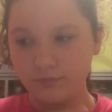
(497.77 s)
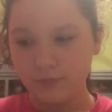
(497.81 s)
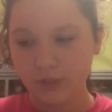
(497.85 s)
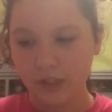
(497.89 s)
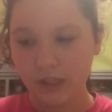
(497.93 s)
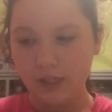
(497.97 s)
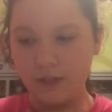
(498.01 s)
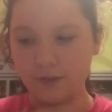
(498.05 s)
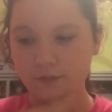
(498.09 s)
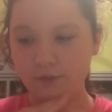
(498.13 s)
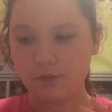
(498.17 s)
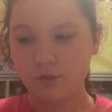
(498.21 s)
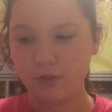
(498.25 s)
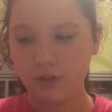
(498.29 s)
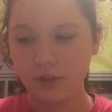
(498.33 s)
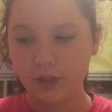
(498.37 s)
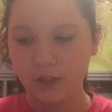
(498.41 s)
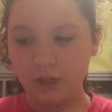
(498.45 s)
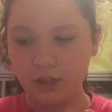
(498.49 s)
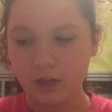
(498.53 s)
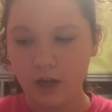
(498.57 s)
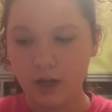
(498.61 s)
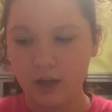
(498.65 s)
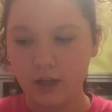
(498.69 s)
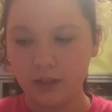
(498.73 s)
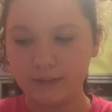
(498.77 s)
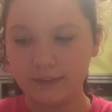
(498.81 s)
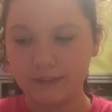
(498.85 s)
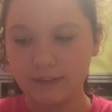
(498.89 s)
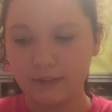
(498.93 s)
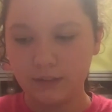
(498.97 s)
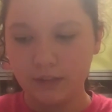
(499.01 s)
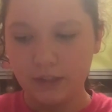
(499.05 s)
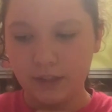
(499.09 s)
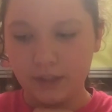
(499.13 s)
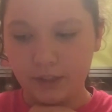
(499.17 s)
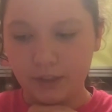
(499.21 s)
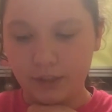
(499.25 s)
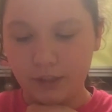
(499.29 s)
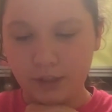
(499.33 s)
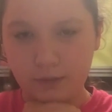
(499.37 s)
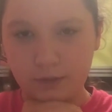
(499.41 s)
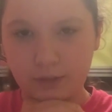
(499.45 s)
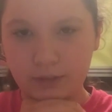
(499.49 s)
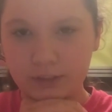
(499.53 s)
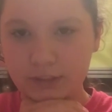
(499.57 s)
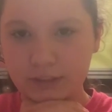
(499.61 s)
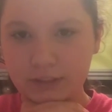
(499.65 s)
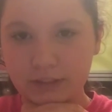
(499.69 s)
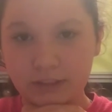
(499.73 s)
he gives really good hugs, and, like, it
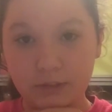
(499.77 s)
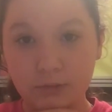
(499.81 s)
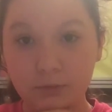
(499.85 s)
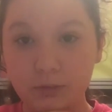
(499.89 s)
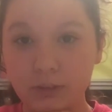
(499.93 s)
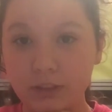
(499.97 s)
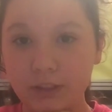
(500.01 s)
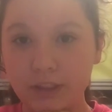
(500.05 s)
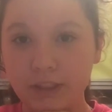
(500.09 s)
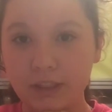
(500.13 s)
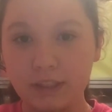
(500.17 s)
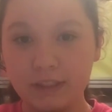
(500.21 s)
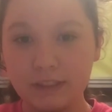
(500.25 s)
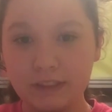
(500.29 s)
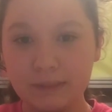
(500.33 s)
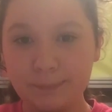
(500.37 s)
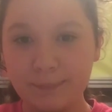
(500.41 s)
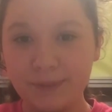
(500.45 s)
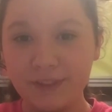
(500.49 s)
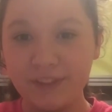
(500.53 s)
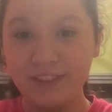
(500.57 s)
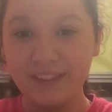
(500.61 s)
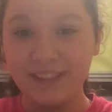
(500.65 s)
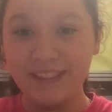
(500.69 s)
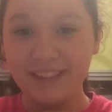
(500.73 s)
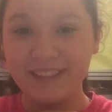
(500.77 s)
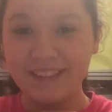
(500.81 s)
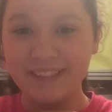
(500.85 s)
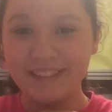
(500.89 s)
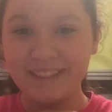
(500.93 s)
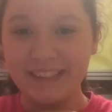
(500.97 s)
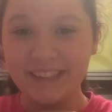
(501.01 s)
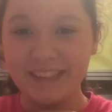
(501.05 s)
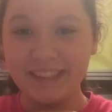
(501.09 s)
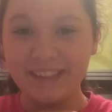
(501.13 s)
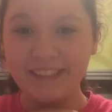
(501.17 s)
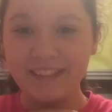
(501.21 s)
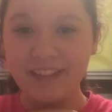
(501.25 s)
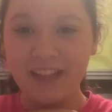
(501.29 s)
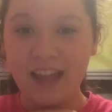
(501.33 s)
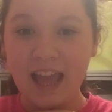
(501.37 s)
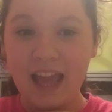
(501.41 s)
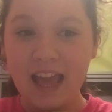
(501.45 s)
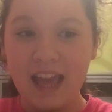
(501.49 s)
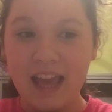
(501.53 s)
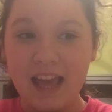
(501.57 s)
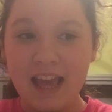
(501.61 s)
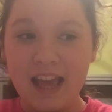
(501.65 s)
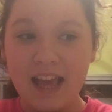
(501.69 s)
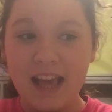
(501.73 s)
was just a really good experience, and
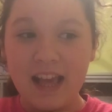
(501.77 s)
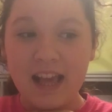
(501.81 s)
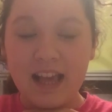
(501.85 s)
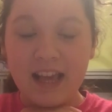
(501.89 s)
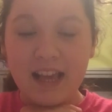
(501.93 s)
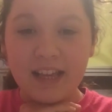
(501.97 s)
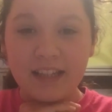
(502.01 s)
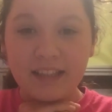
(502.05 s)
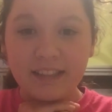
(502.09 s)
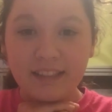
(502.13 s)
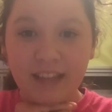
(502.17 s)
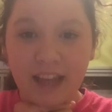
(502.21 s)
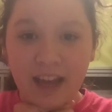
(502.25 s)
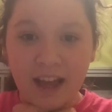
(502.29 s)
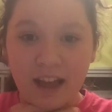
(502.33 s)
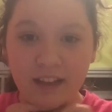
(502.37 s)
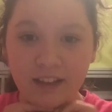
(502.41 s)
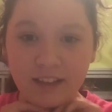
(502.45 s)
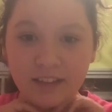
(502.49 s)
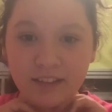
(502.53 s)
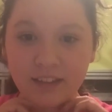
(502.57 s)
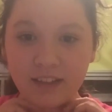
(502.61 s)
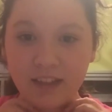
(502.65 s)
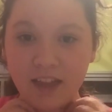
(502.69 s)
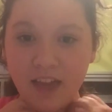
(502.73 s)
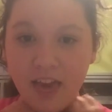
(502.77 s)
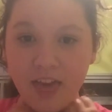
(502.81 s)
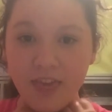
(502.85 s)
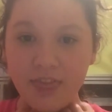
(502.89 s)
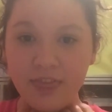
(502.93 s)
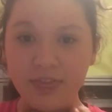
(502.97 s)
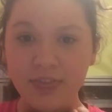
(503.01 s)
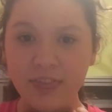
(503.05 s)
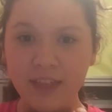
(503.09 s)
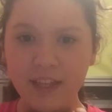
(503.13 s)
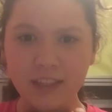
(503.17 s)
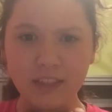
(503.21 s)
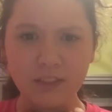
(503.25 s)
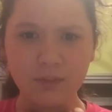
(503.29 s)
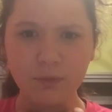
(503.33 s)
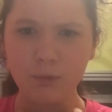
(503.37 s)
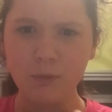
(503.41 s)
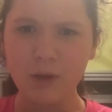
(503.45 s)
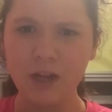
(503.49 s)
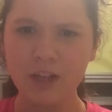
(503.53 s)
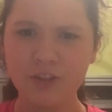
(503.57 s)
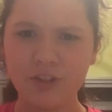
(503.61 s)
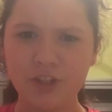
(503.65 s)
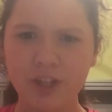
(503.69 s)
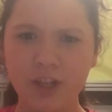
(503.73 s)
yeah, thanks for
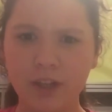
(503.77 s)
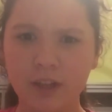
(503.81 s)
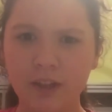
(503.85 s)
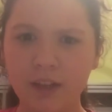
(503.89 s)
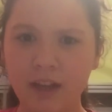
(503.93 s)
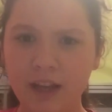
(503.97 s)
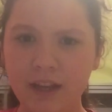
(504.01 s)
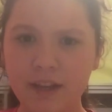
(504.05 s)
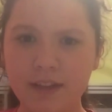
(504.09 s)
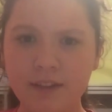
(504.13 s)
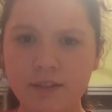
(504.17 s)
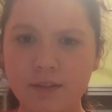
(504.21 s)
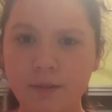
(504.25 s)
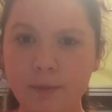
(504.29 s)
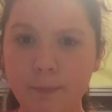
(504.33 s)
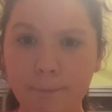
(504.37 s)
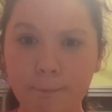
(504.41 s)
watching, guys.